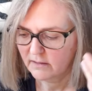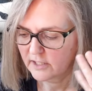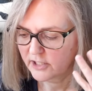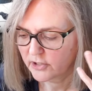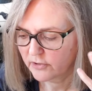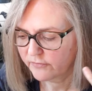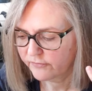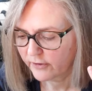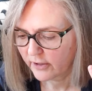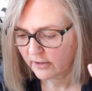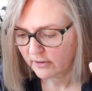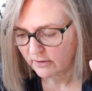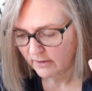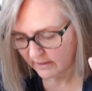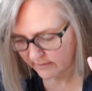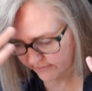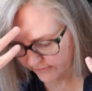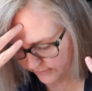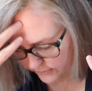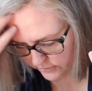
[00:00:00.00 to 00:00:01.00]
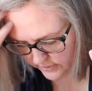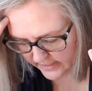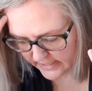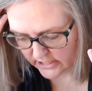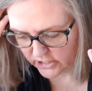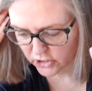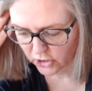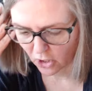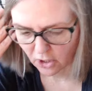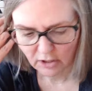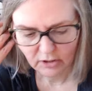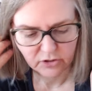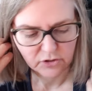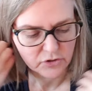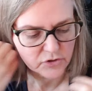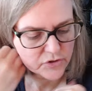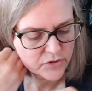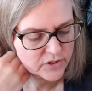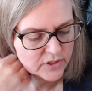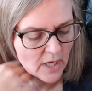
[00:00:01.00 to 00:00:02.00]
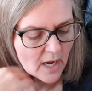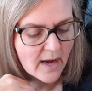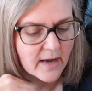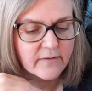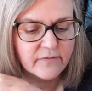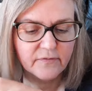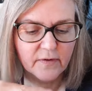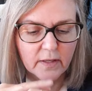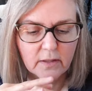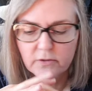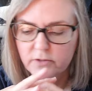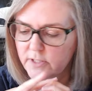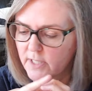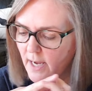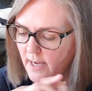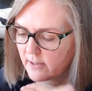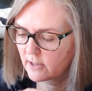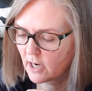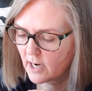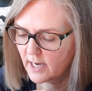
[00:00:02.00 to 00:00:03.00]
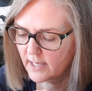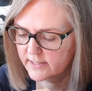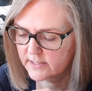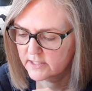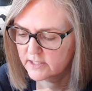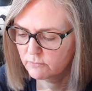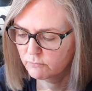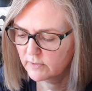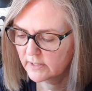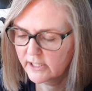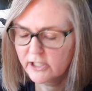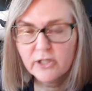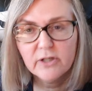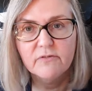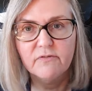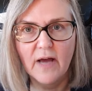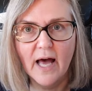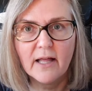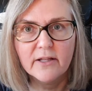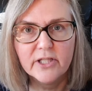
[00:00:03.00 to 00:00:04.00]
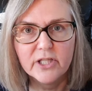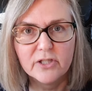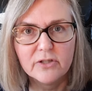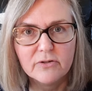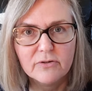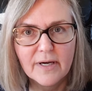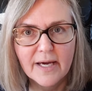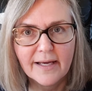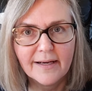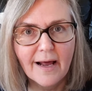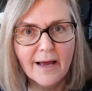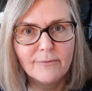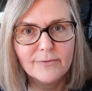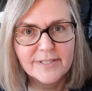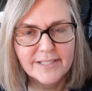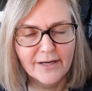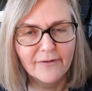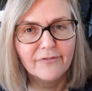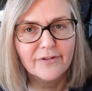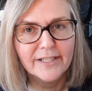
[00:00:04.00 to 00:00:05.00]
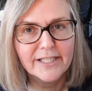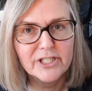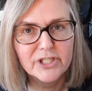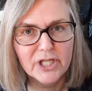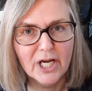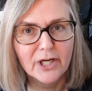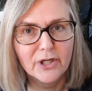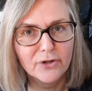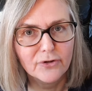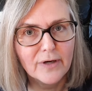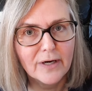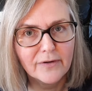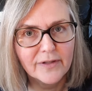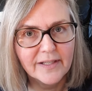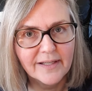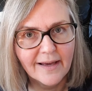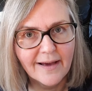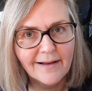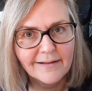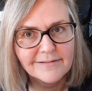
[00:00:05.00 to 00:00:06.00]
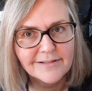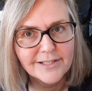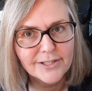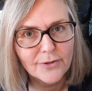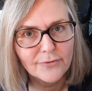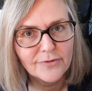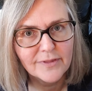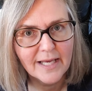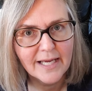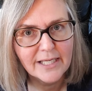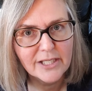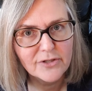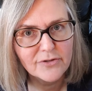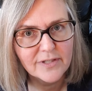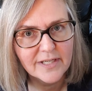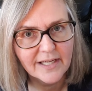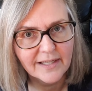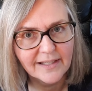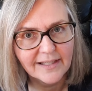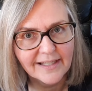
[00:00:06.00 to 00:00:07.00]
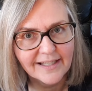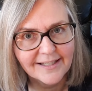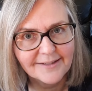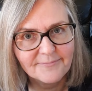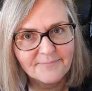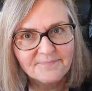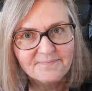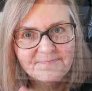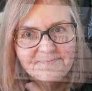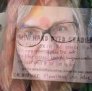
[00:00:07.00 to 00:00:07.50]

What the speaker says: You know, for $30, I felt I got really good value and I would definitely check her out again. So thank you, Nikki.